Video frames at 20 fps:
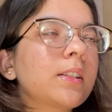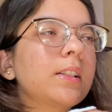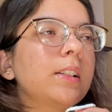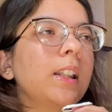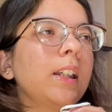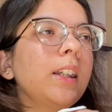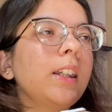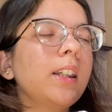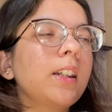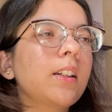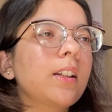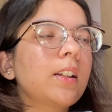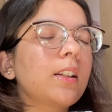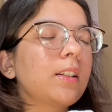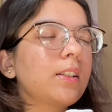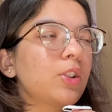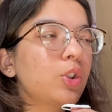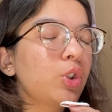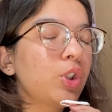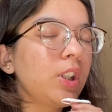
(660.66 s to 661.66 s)
like
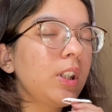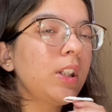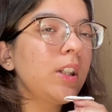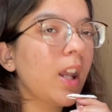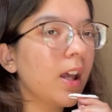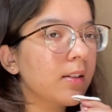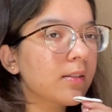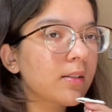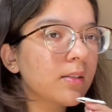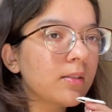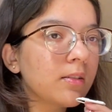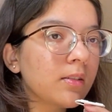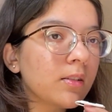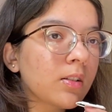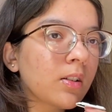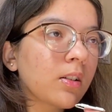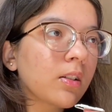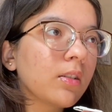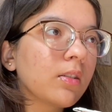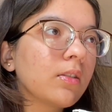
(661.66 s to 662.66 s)
she doesn't